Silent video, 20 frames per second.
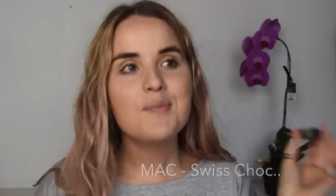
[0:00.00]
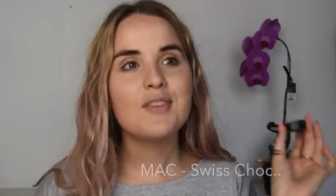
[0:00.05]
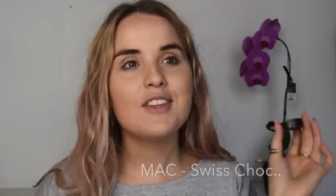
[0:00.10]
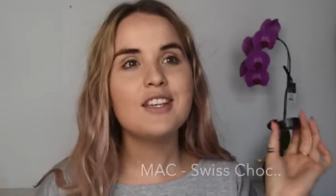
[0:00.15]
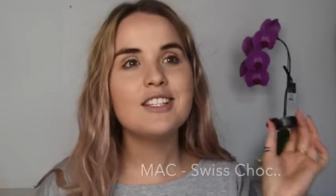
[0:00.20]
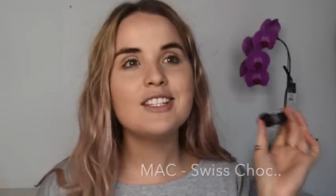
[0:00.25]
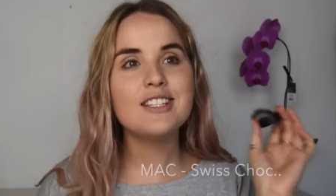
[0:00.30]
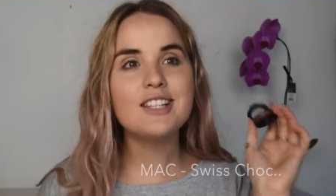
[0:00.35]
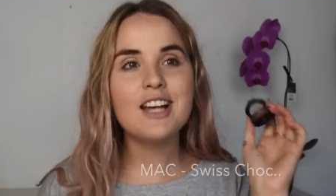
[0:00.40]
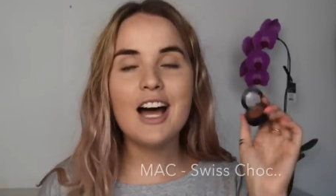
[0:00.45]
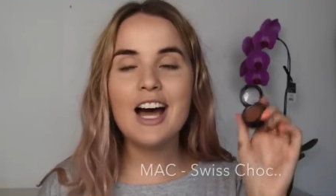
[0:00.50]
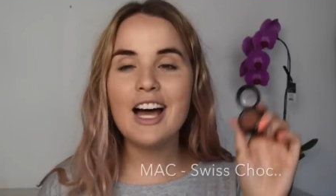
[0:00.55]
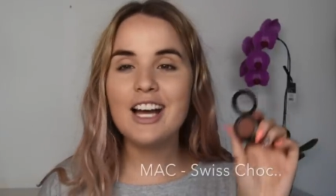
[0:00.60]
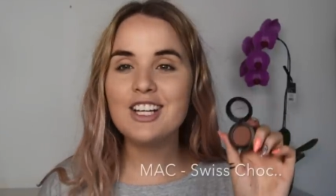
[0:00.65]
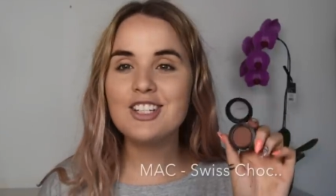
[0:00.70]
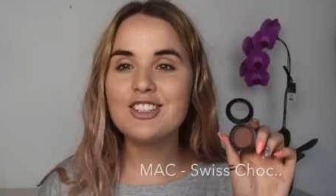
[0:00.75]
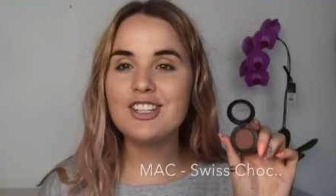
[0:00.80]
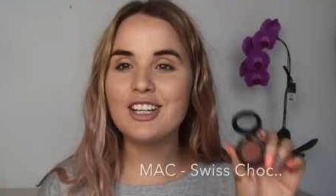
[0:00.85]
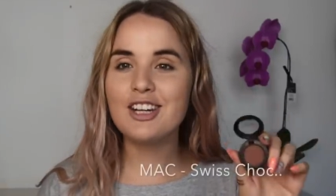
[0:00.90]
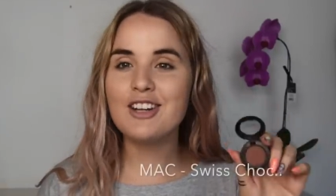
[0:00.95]

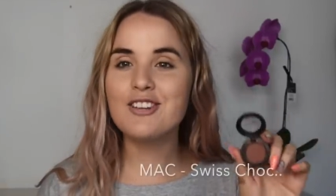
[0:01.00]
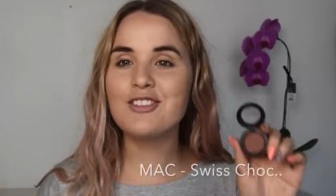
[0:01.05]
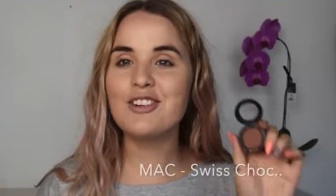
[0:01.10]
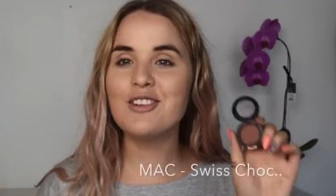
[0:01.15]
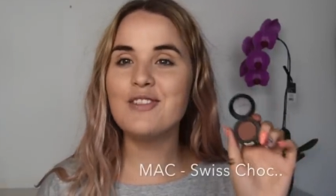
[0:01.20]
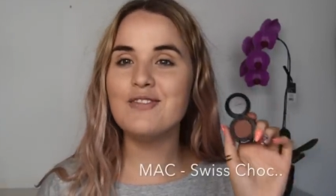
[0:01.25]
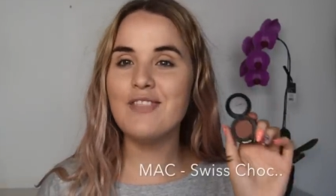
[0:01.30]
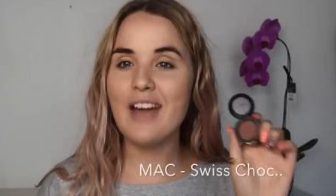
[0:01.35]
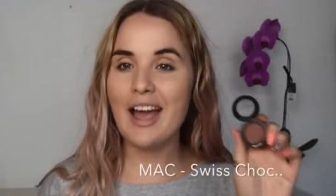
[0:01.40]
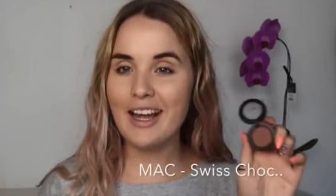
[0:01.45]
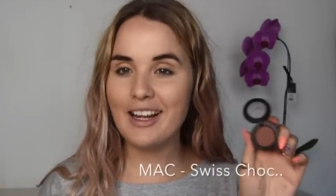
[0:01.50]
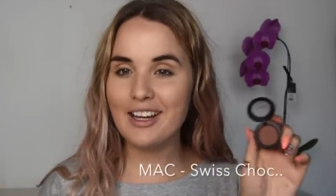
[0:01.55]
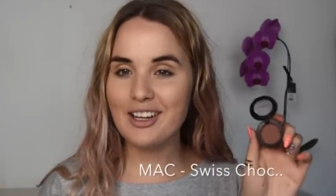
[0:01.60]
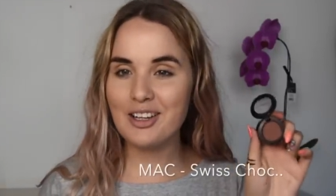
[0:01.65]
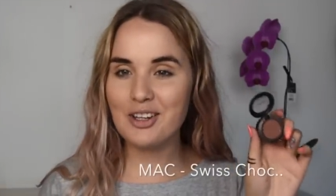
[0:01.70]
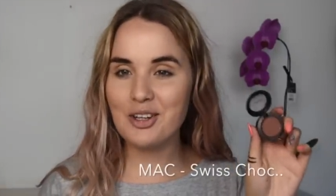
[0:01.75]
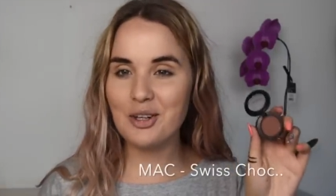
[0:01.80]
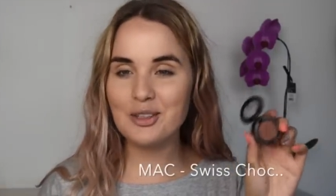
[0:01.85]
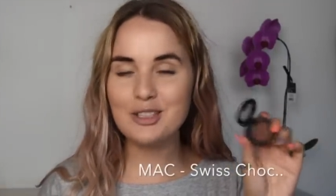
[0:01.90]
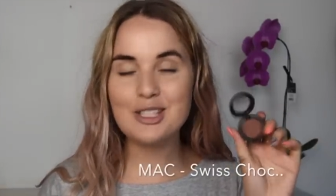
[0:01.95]
eyeshadow from MAC
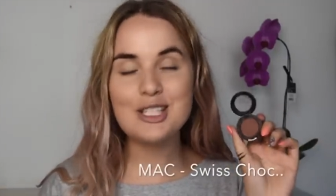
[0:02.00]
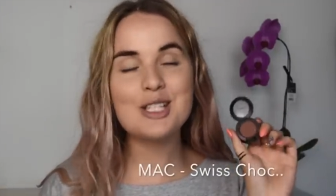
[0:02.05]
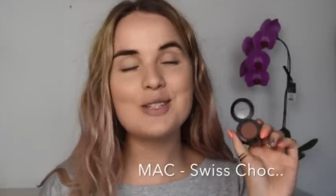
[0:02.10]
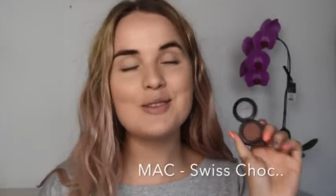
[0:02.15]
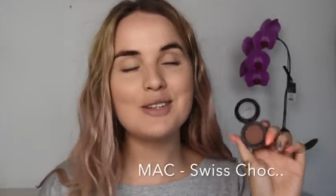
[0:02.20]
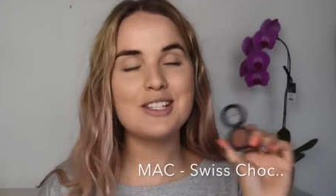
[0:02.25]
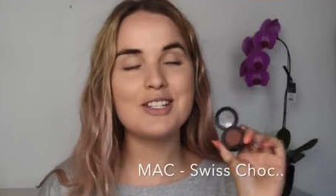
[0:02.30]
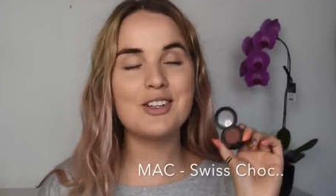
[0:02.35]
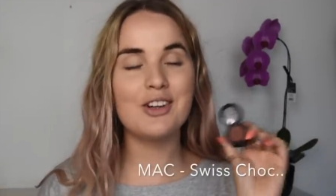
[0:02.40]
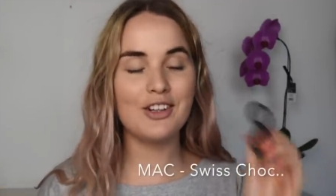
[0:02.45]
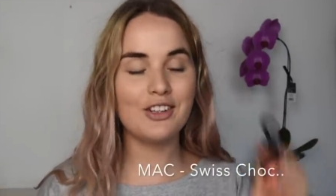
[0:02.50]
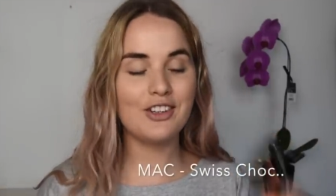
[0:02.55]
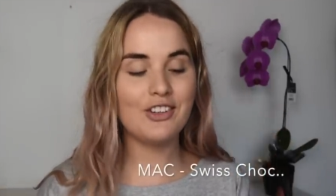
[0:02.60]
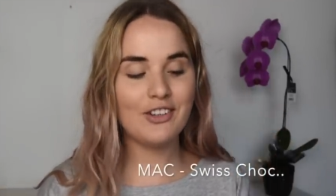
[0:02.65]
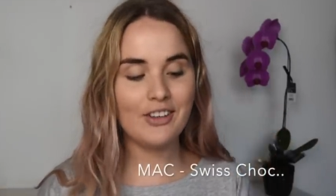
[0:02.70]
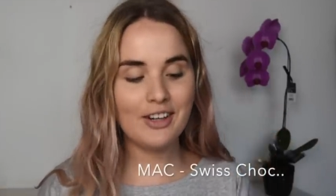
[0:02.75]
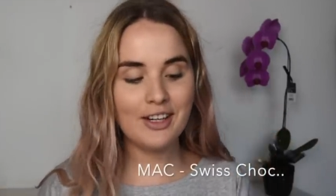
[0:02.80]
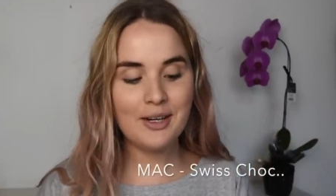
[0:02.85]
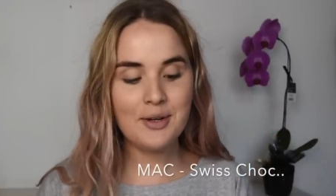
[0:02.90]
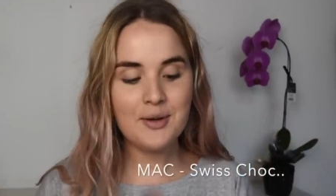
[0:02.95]
called Swiss
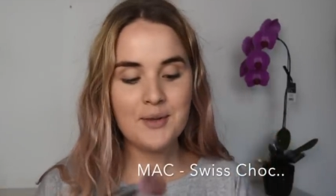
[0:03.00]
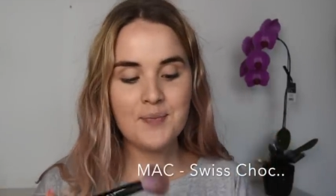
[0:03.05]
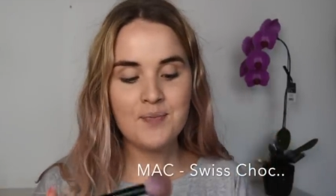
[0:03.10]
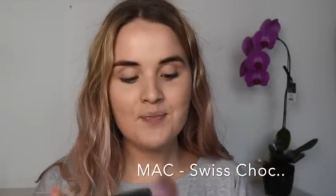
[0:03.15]
Contour,